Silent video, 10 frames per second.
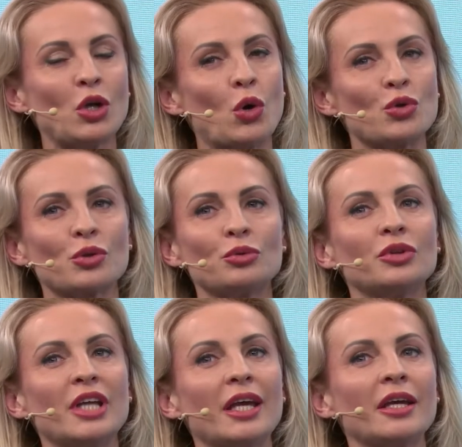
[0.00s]
also to
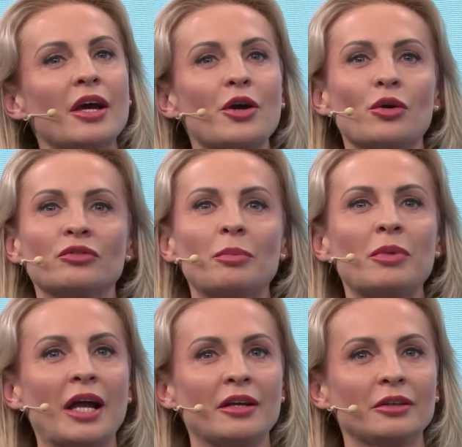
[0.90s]
take care of the
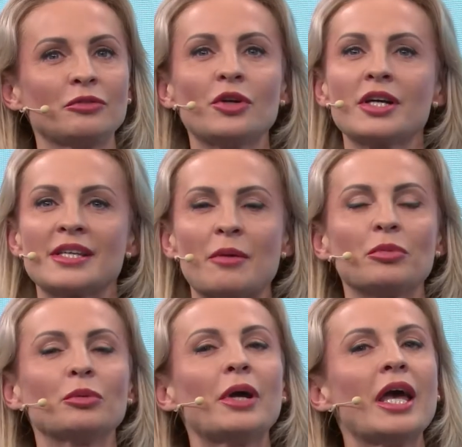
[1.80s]
planet, for
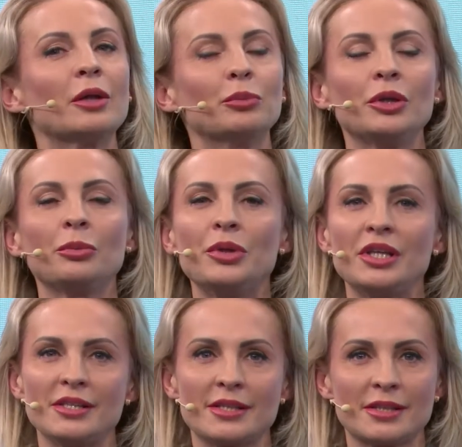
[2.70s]
example, by helping
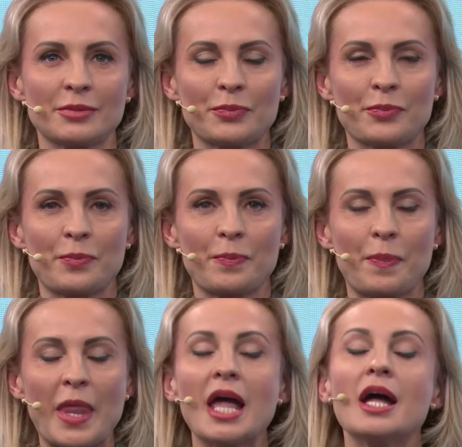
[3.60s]
bees.
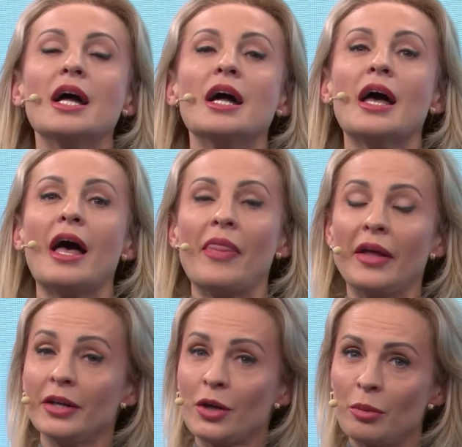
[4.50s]
And
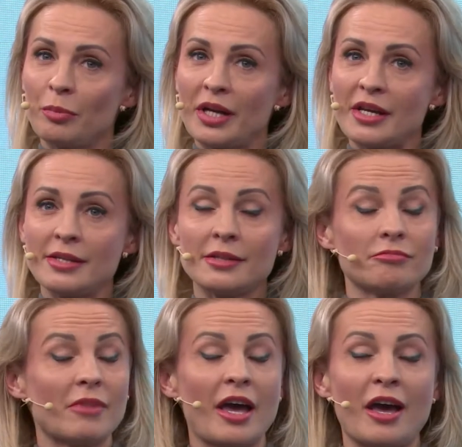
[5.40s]
other companies,
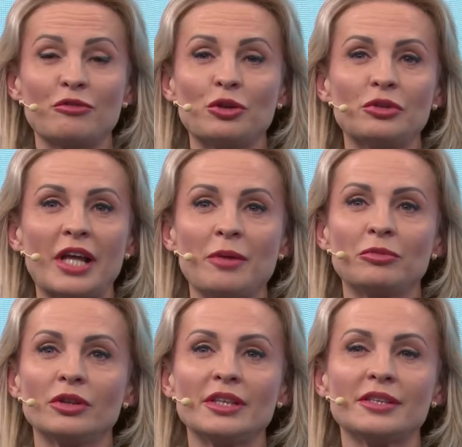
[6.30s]
I have no time
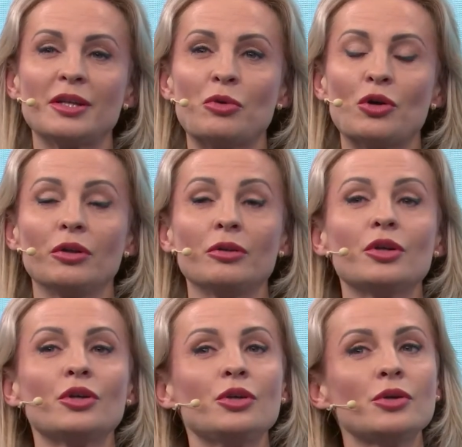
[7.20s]
to list them all,
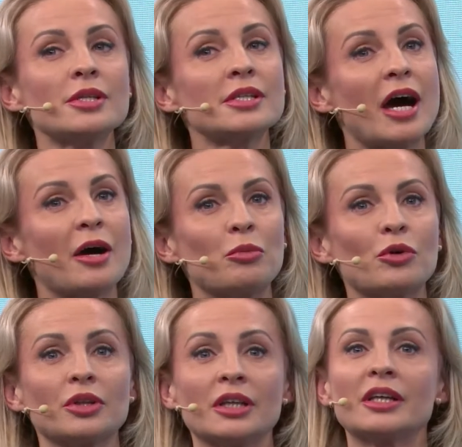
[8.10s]
use
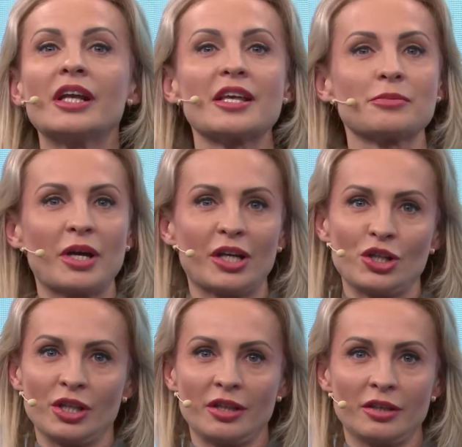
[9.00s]
cardboard and glass
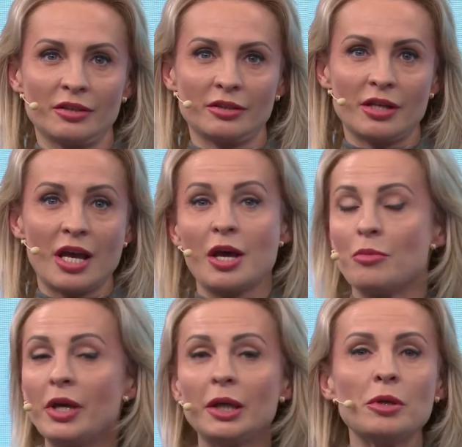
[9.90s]
packaging.
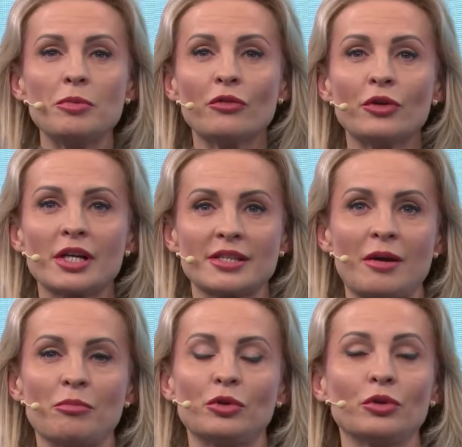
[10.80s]
Make Me Bio, for
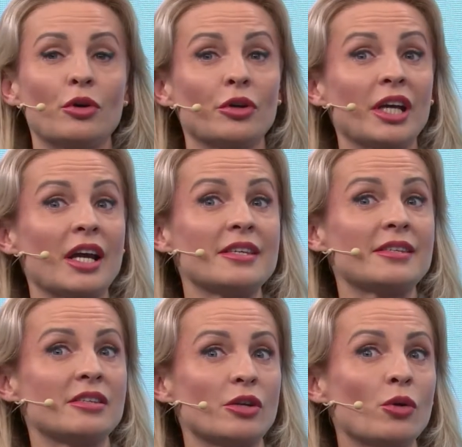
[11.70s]
example, organize
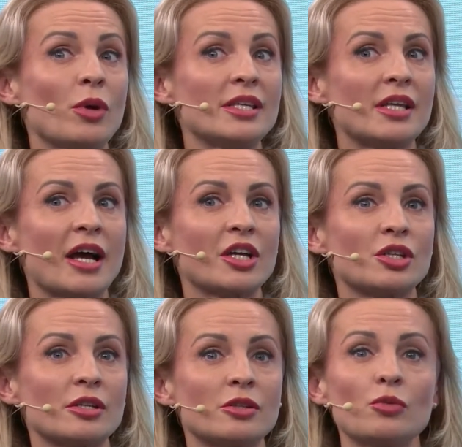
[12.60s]
zero waste
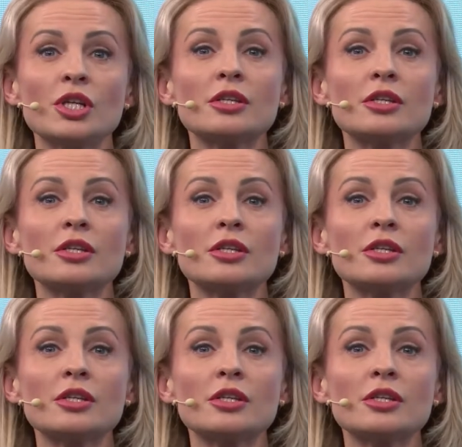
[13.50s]
actions, which is